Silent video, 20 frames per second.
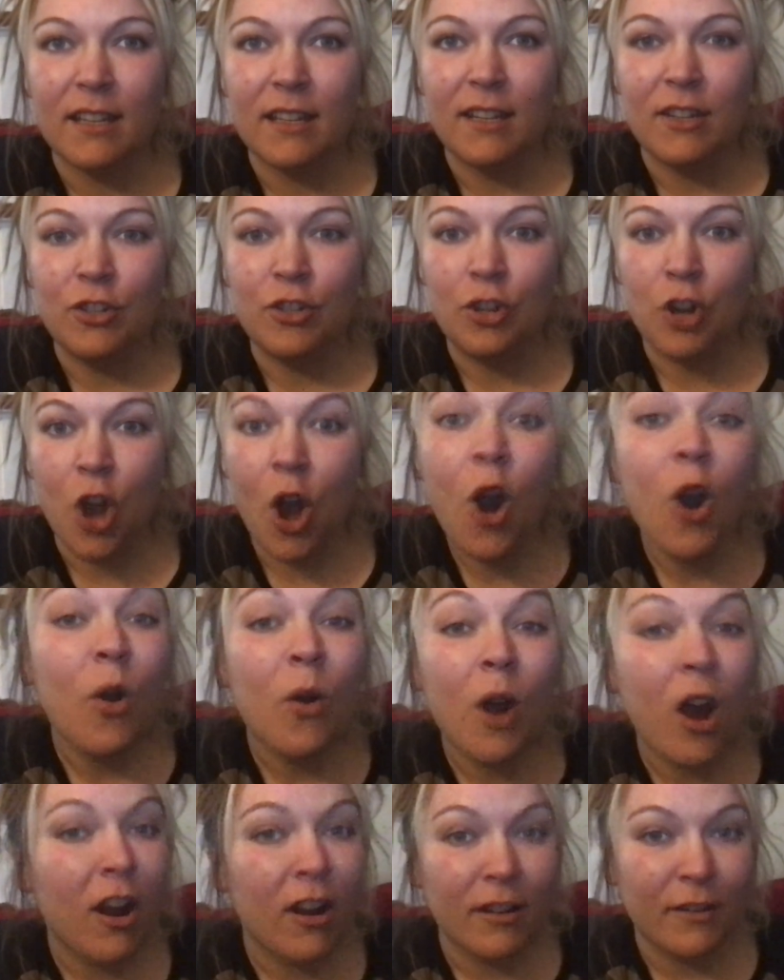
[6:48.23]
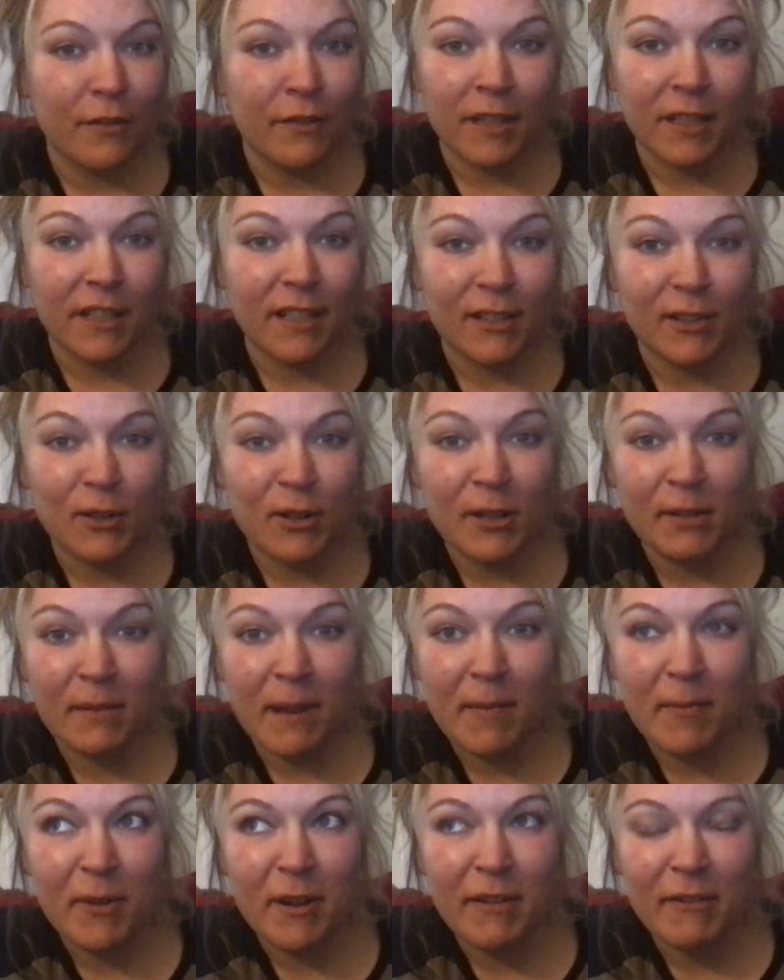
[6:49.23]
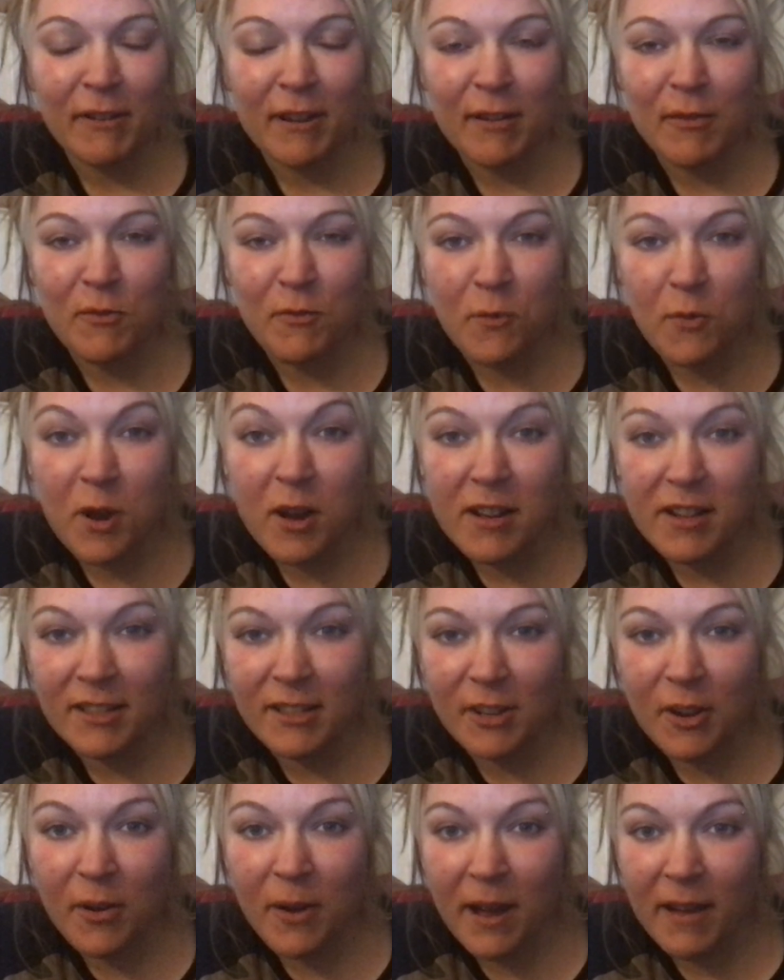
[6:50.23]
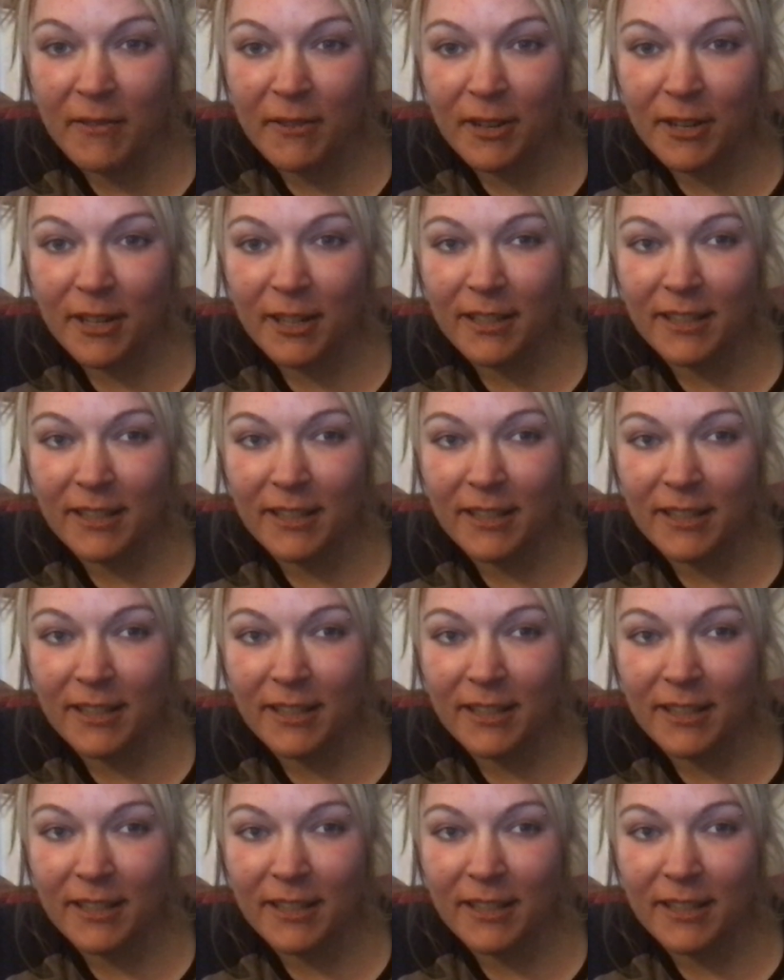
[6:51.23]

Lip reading: no hard feelings towards my boyfriend whatsoever.